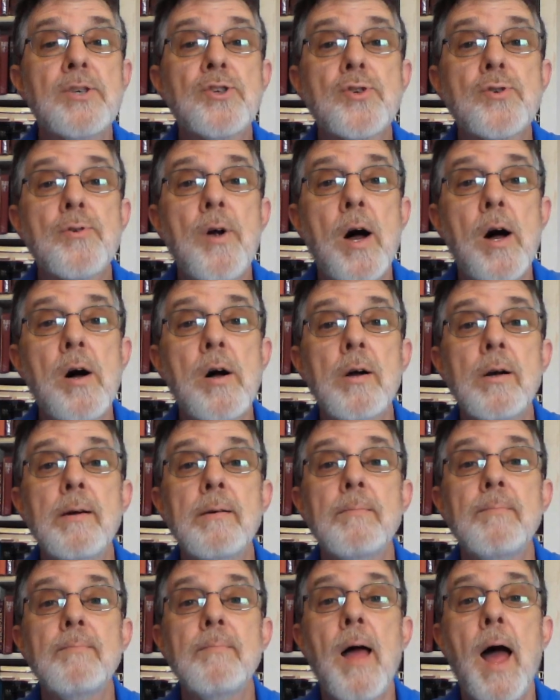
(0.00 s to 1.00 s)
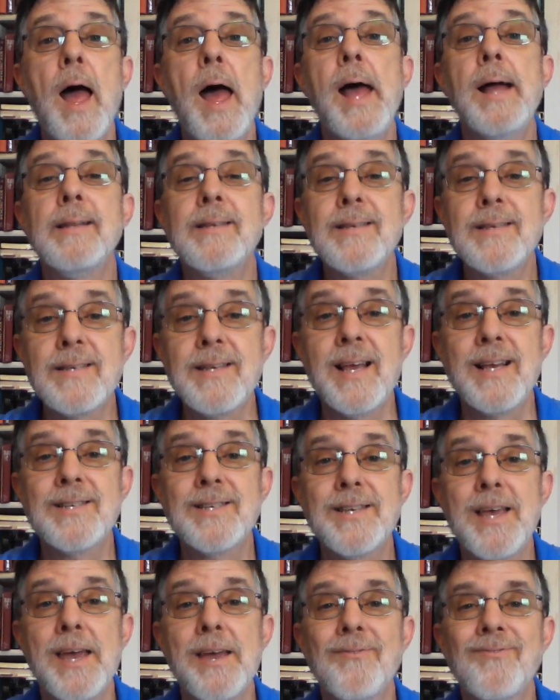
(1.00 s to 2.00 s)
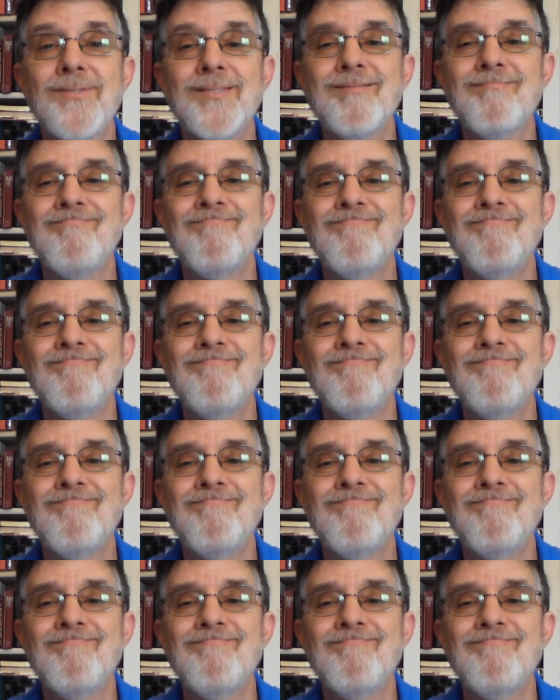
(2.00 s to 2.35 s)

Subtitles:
strong and stay safe.